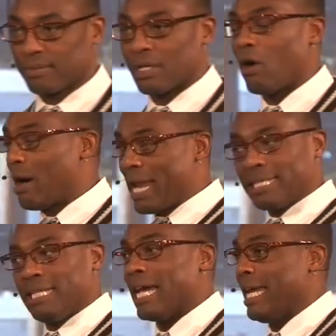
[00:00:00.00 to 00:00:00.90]
Oh, and I
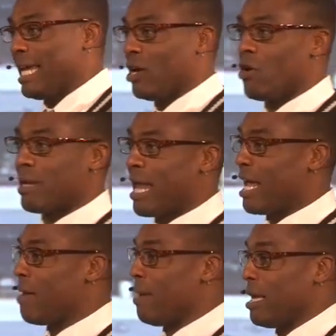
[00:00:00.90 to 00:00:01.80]
see I didn't get a whole lot of
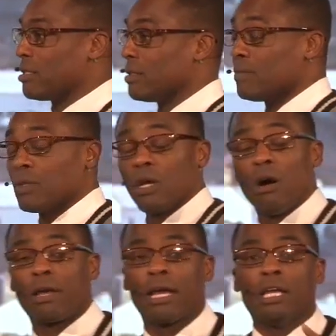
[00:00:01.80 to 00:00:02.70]
amens.
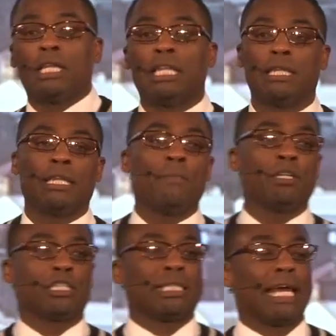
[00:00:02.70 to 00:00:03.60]
Okay, let me
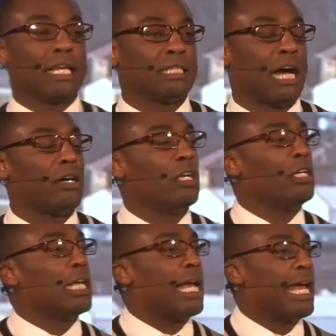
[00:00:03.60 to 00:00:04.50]
just lay this out.
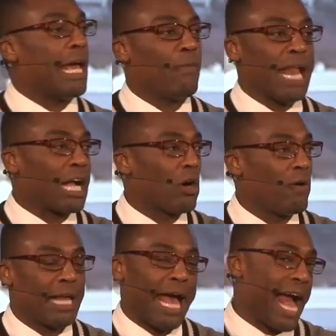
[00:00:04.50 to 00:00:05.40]
And we're not
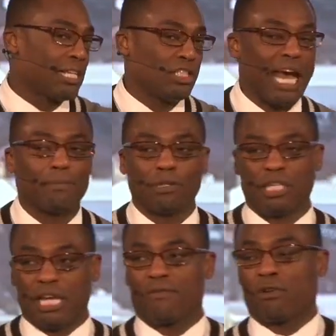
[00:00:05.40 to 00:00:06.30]
going there. Acts chapter
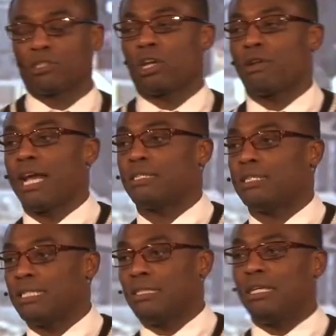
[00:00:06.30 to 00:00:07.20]
10, verse 38
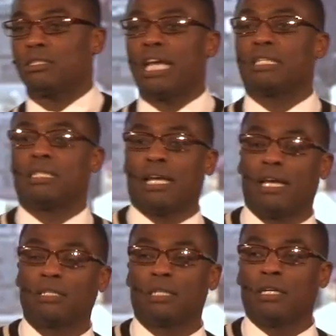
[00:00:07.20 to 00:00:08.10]
says this.
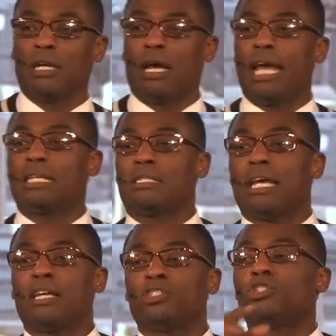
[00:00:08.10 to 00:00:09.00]
It
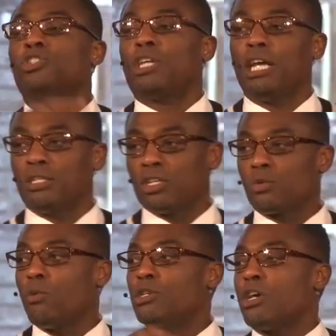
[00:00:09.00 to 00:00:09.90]
says, Jesus
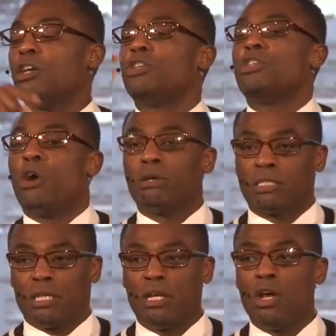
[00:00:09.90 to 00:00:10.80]
was
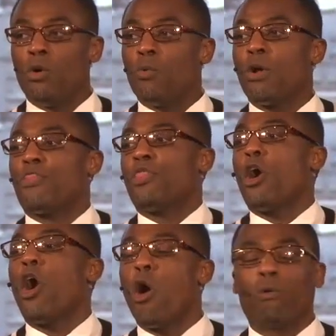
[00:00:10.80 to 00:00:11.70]
anointed with the
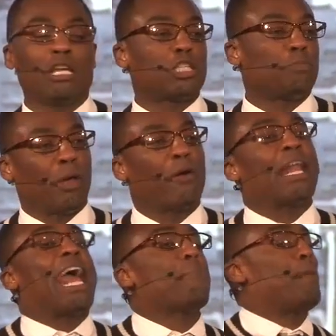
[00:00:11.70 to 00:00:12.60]
Holy Spirit
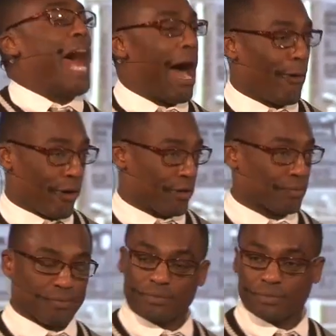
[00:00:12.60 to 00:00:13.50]
and power.
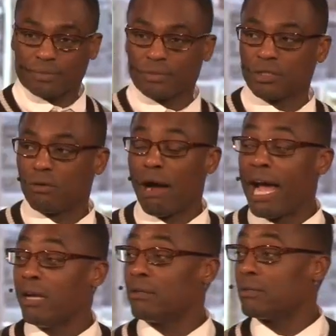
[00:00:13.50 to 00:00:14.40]
Right?